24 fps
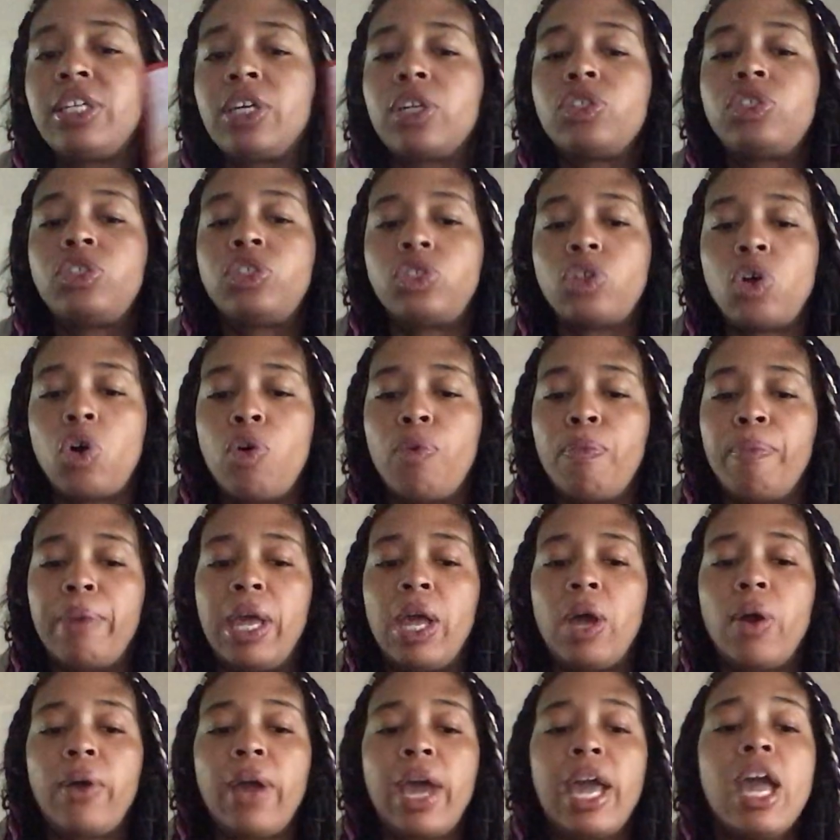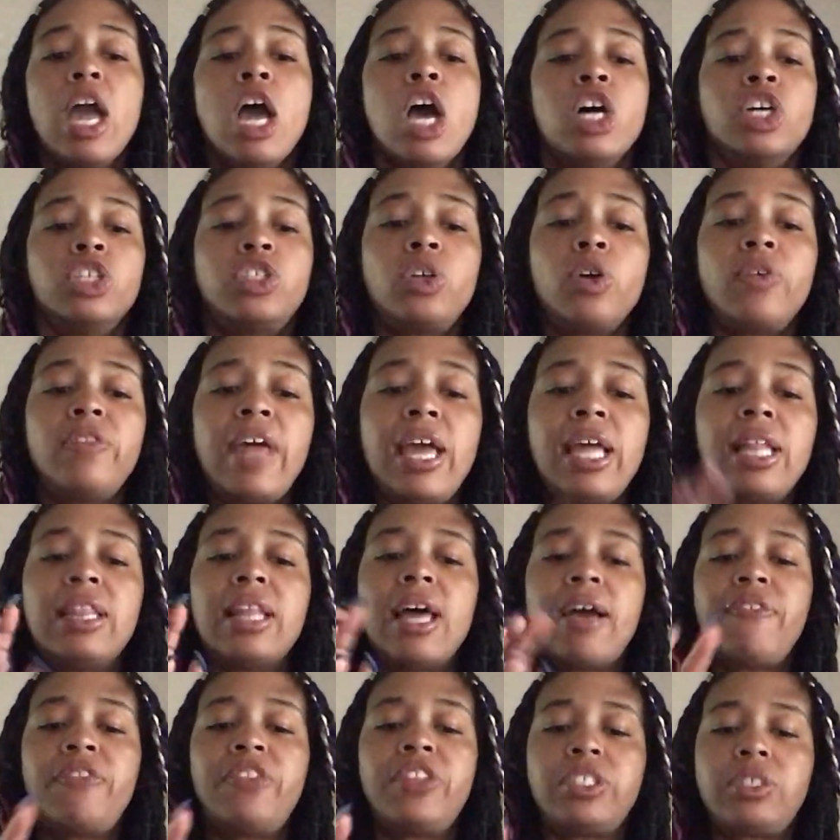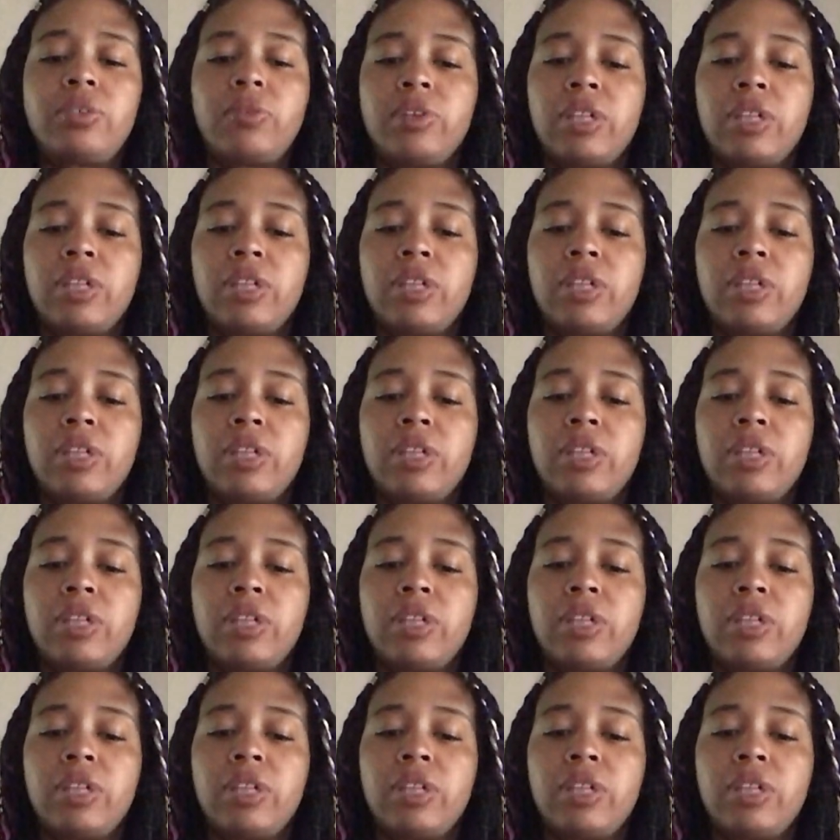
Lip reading: their soulmate, okay? So they left this